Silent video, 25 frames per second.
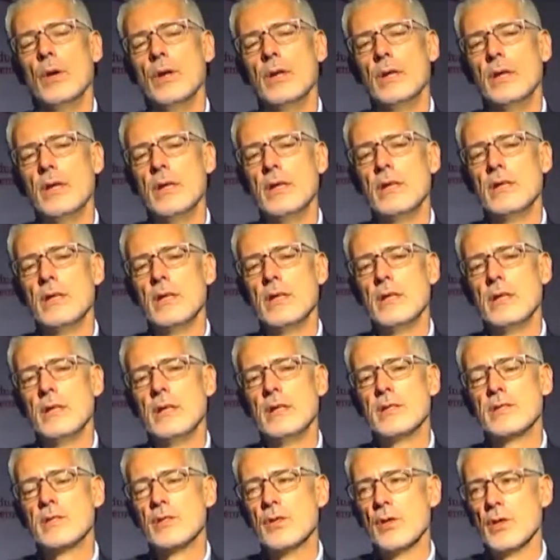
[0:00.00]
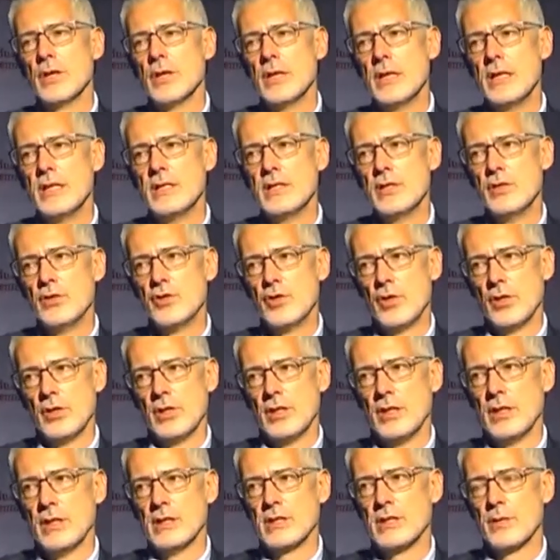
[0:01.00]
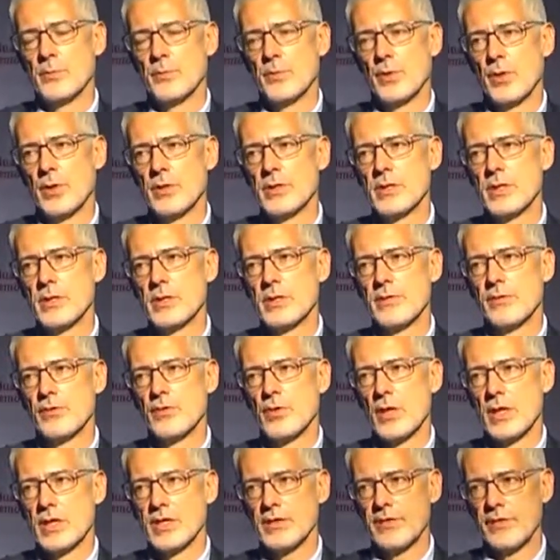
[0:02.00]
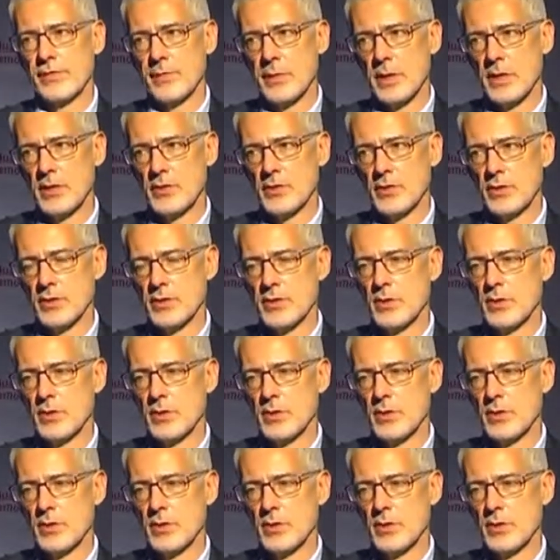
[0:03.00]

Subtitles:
It's not an easy journey. It's a process of transformation.